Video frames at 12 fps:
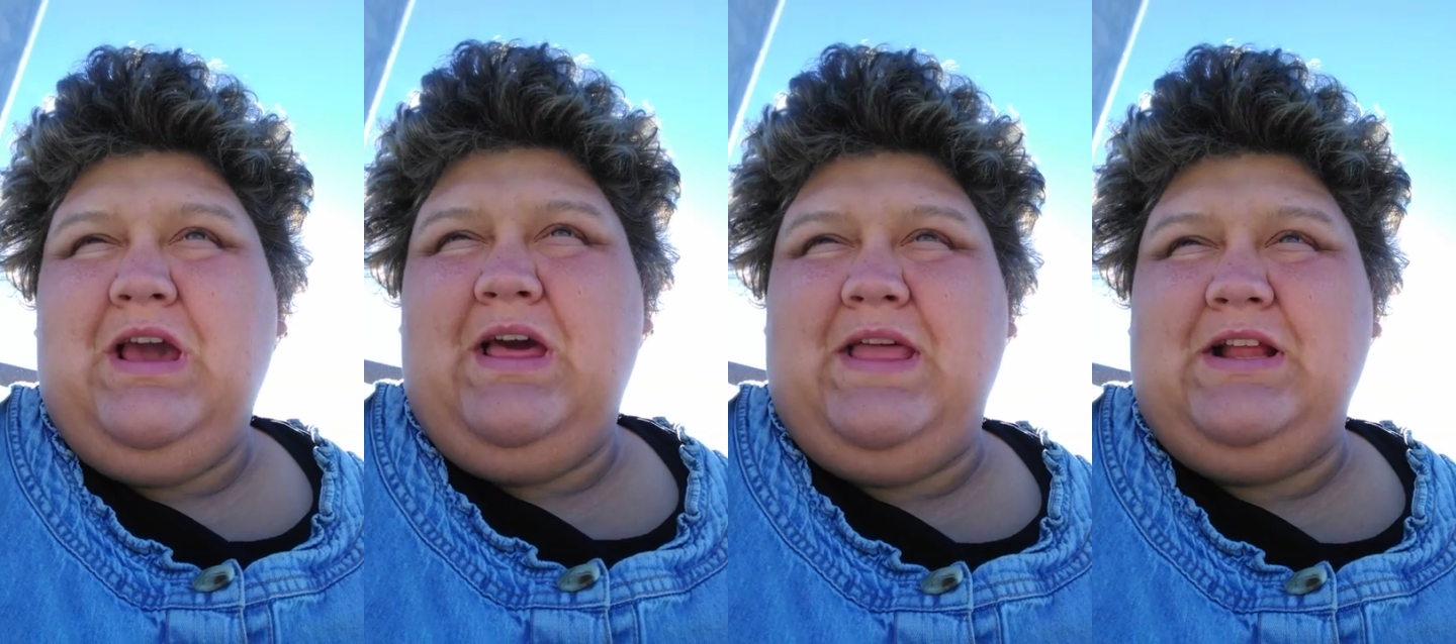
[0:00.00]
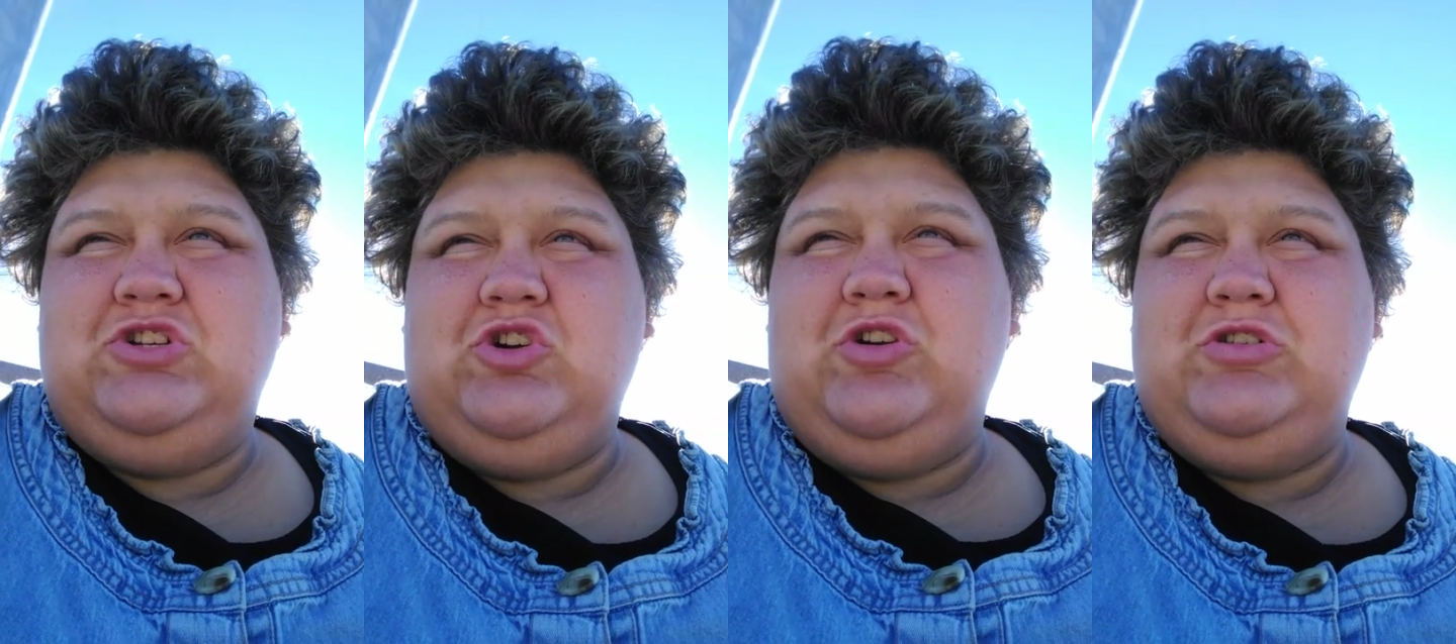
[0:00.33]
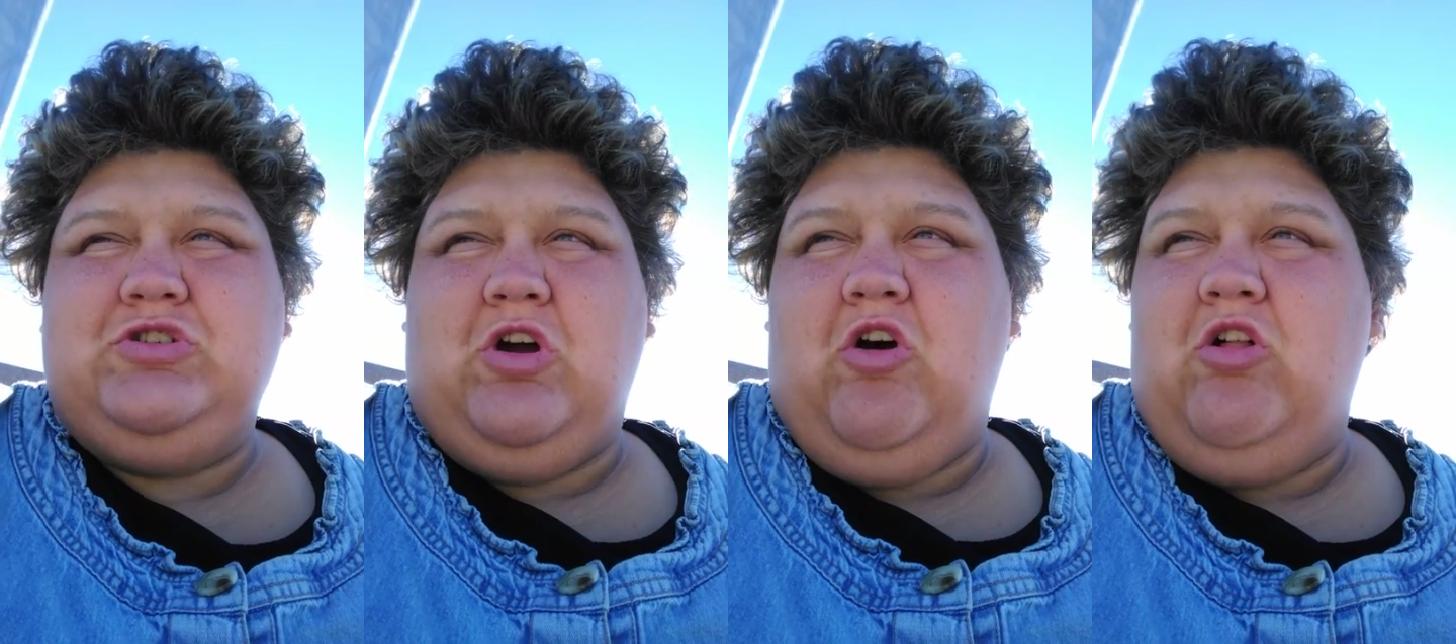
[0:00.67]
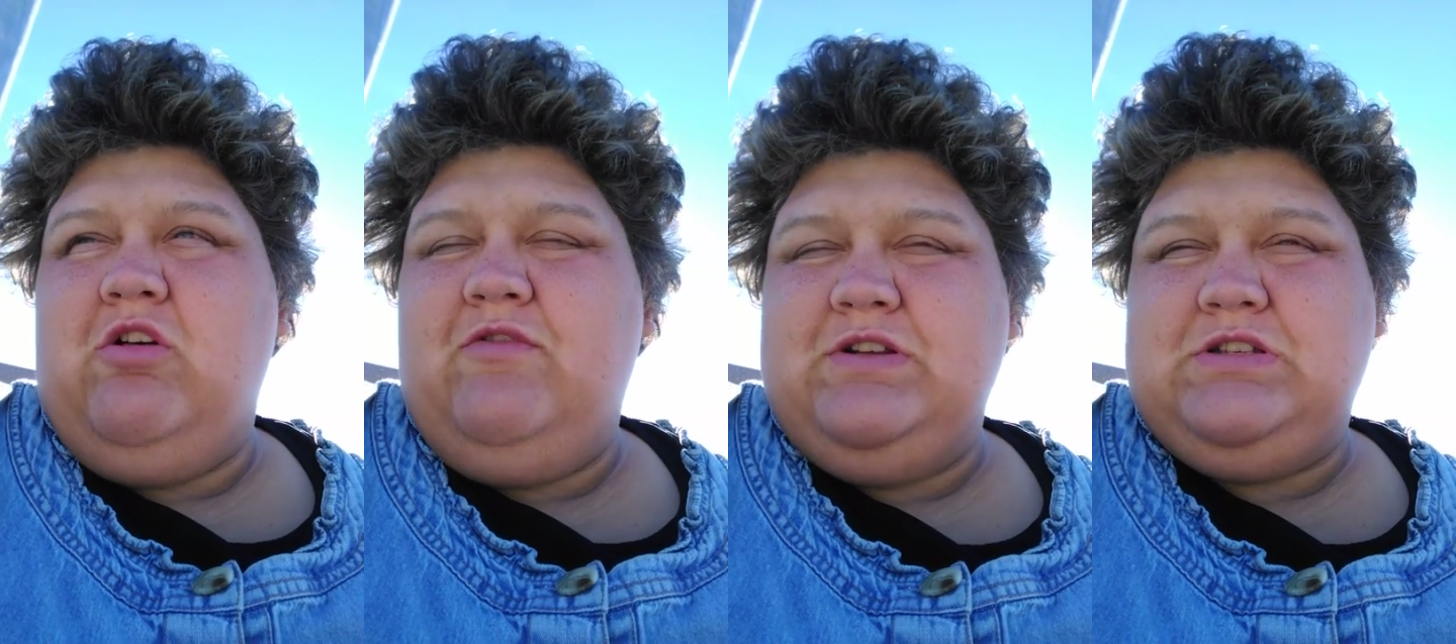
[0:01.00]
and they judge
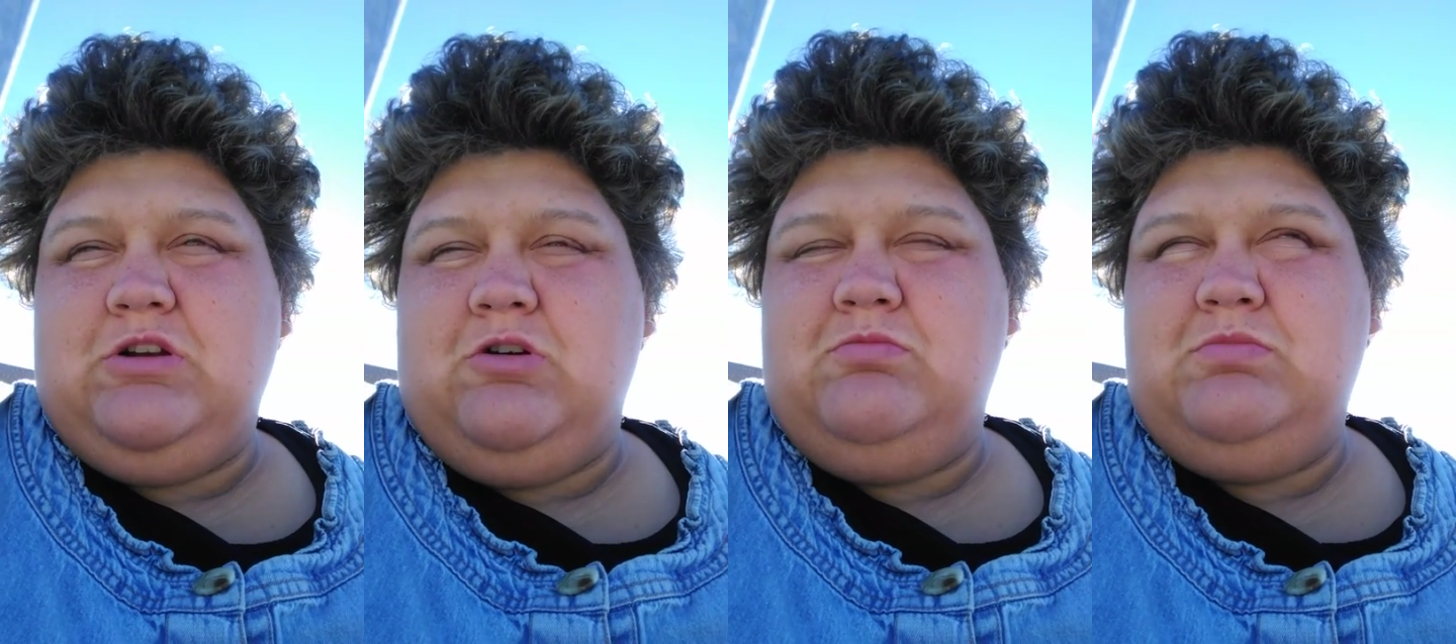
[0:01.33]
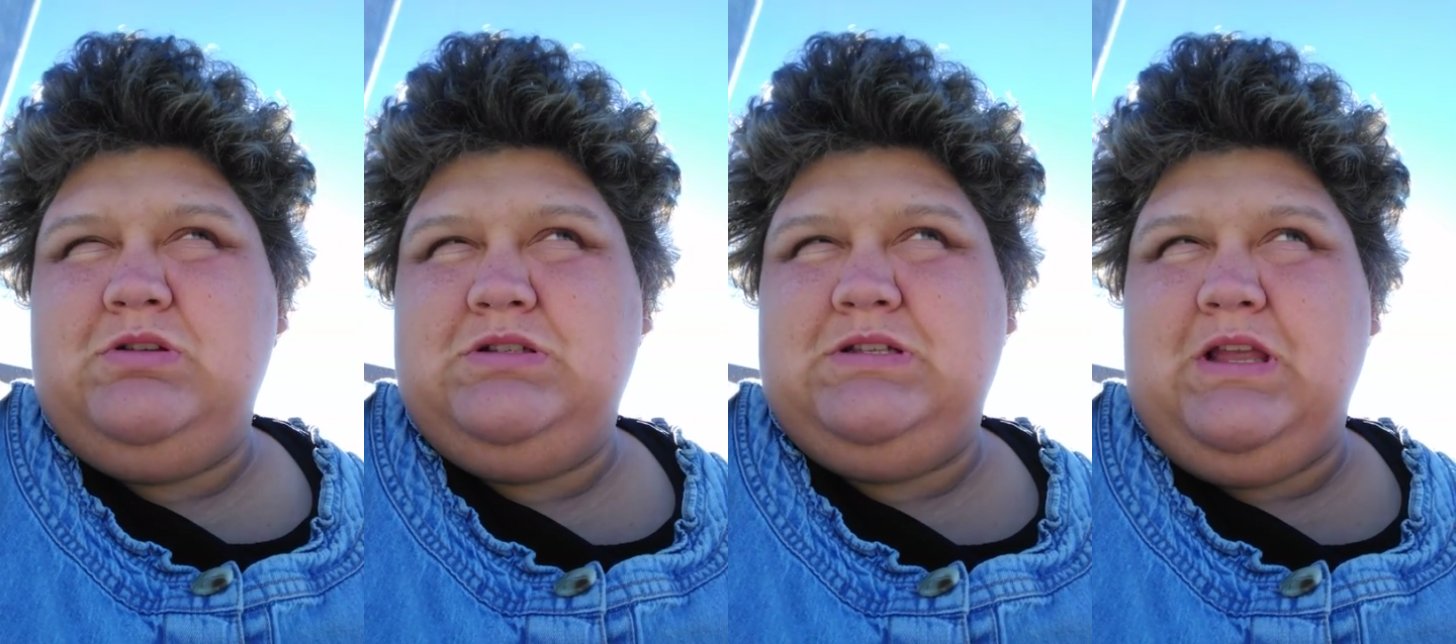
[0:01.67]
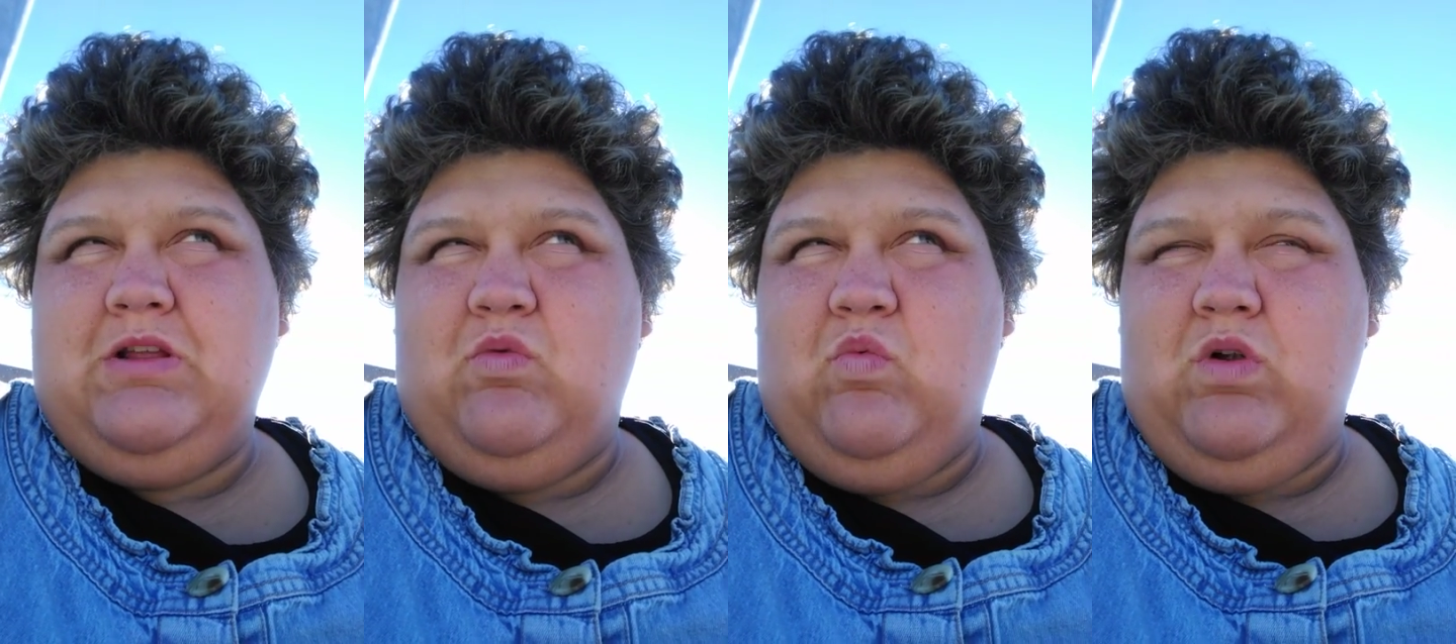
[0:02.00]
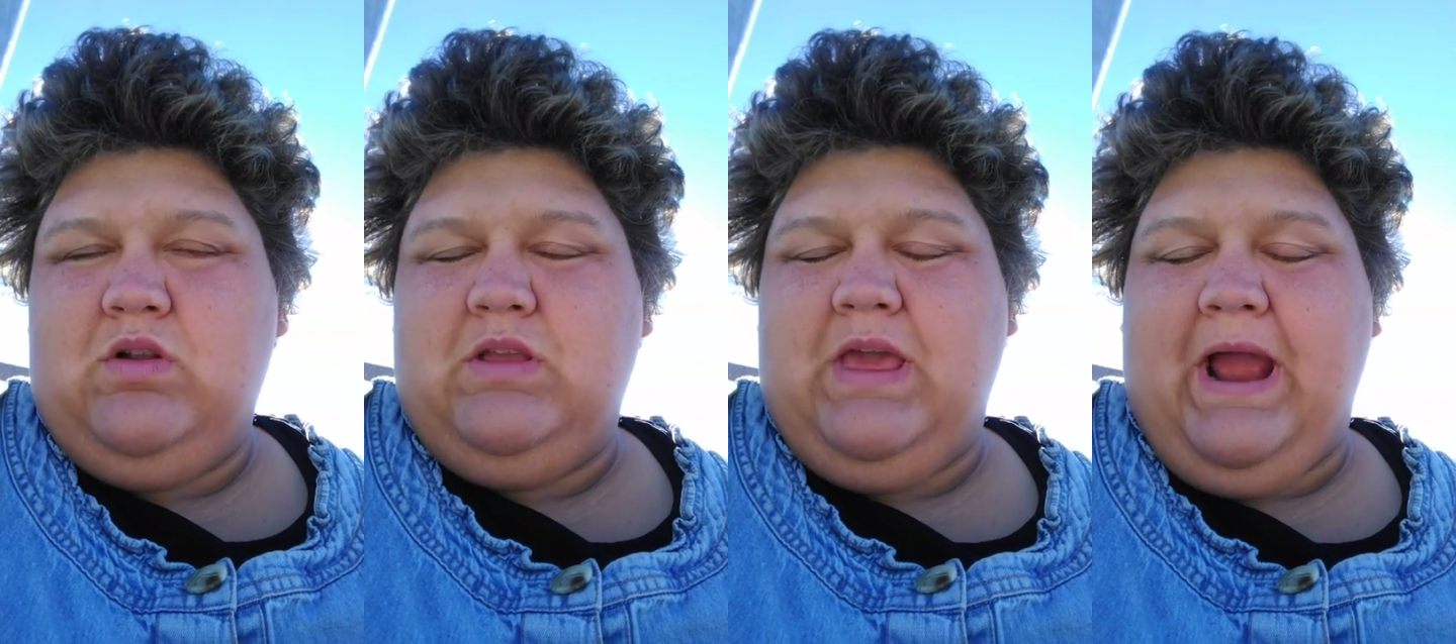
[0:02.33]
all of us homeless in
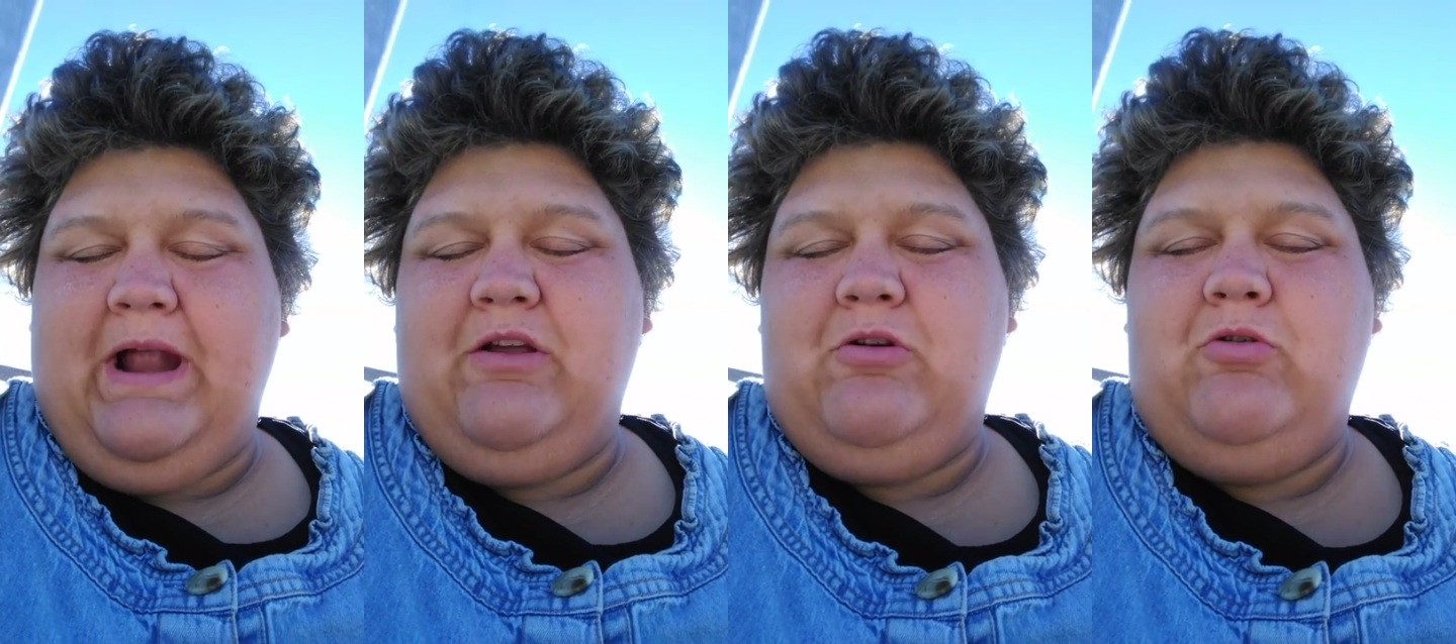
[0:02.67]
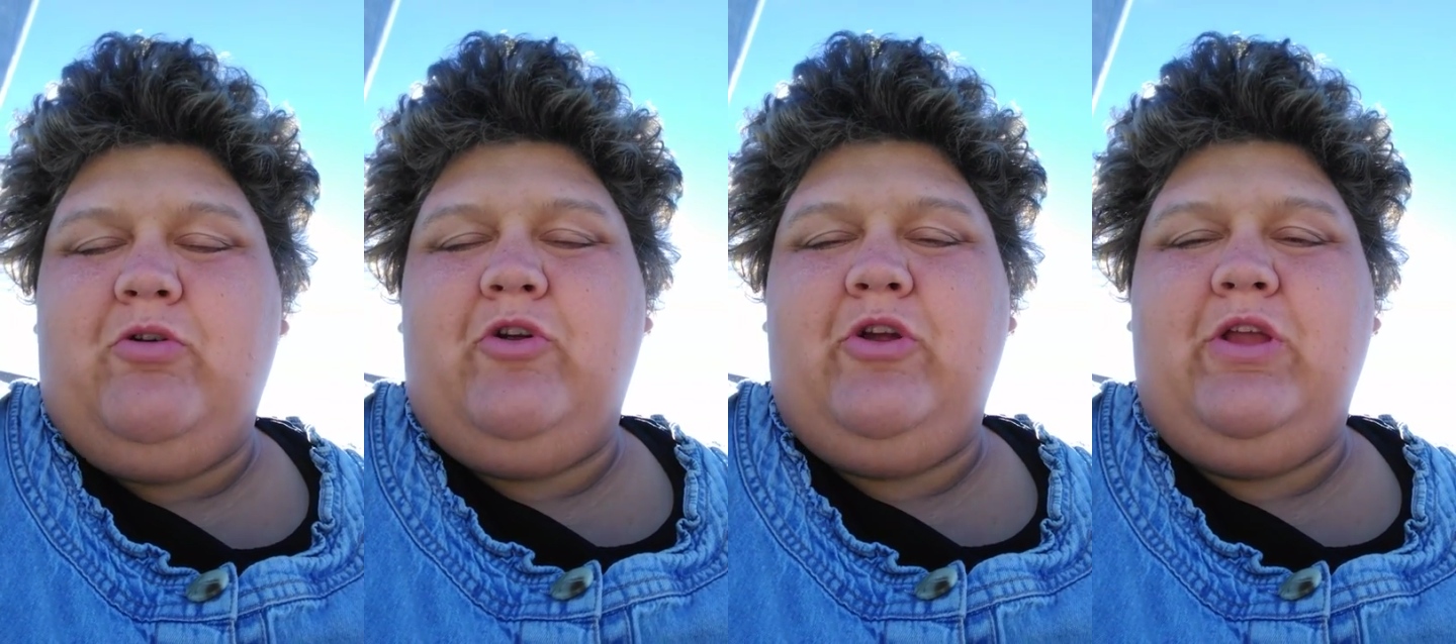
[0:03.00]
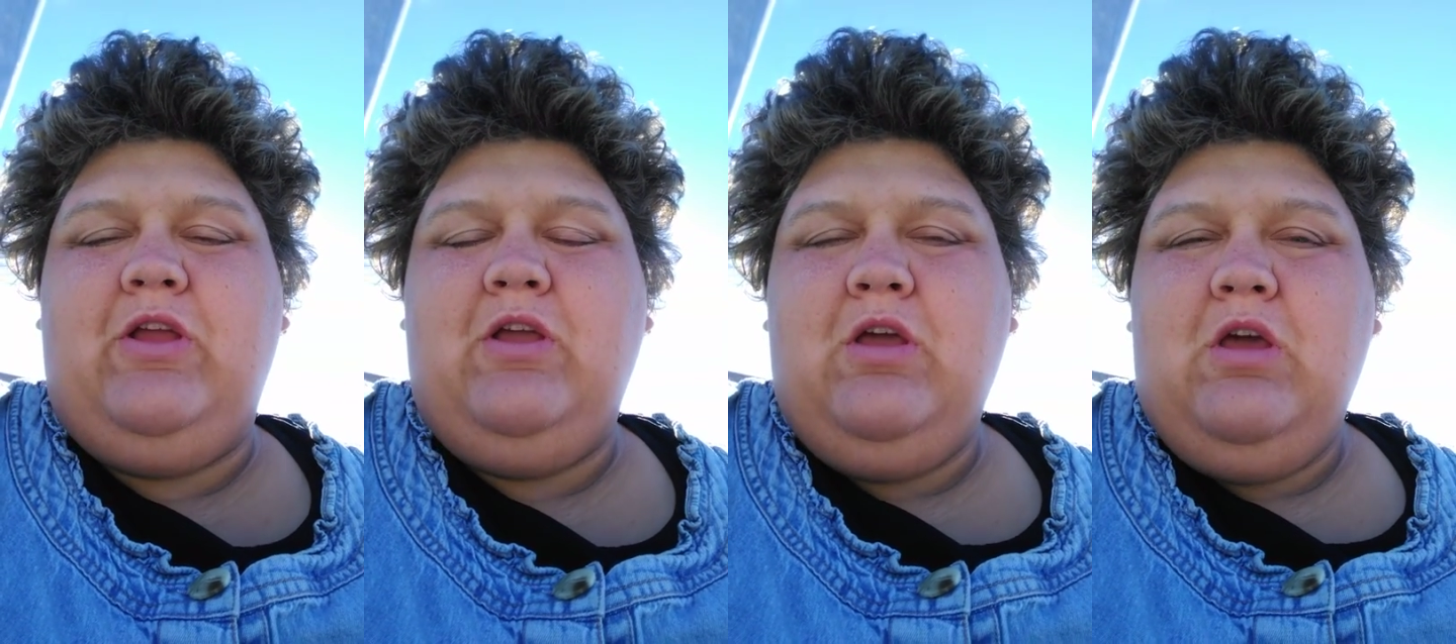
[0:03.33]
one category